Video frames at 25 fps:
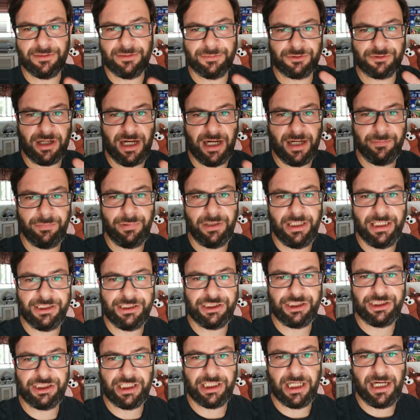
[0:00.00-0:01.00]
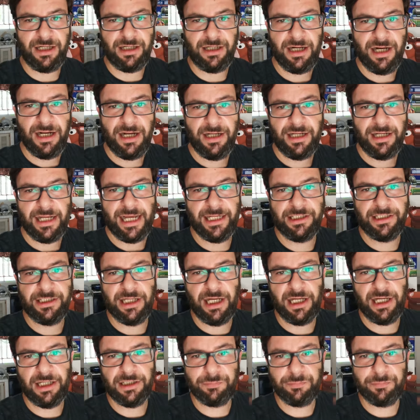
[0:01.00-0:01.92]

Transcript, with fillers: subscribe, please share, and